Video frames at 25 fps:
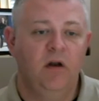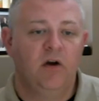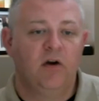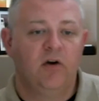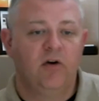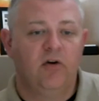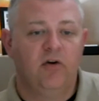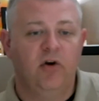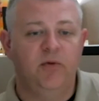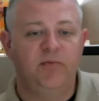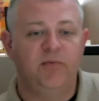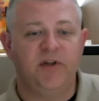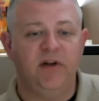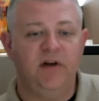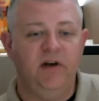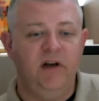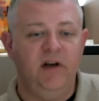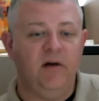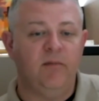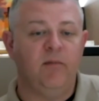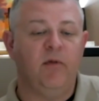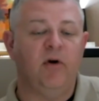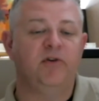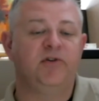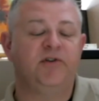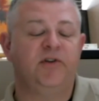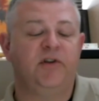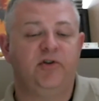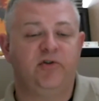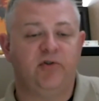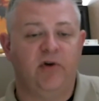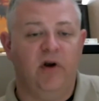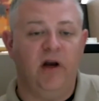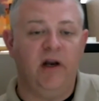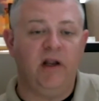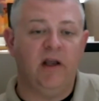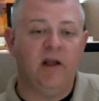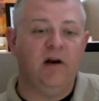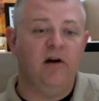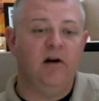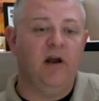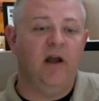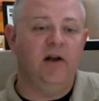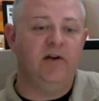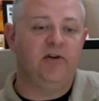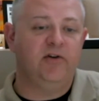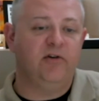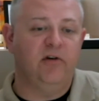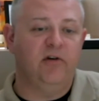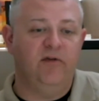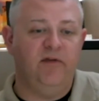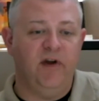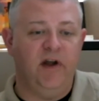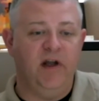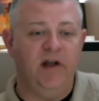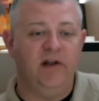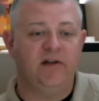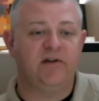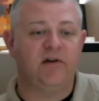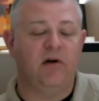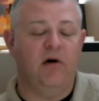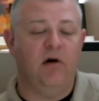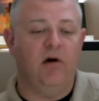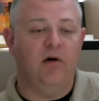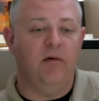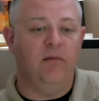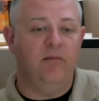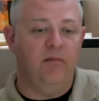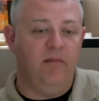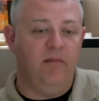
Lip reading: Groups that need emergency training at your events are